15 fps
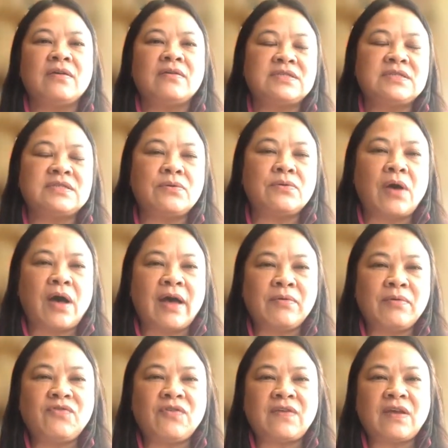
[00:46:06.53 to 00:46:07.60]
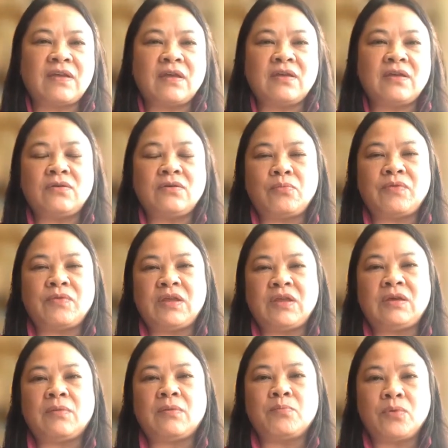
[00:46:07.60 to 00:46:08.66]
So I would just say that, with
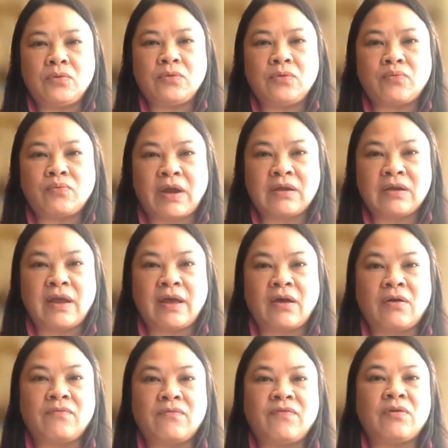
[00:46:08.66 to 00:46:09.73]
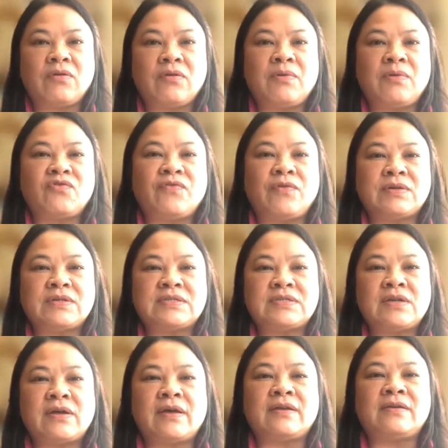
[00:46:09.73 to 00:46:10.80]
the mood right now, very much
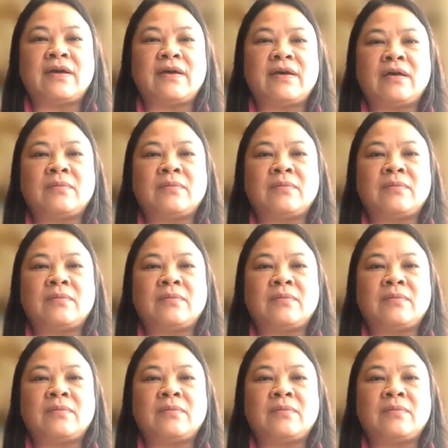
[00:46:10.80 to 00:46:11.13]
focused on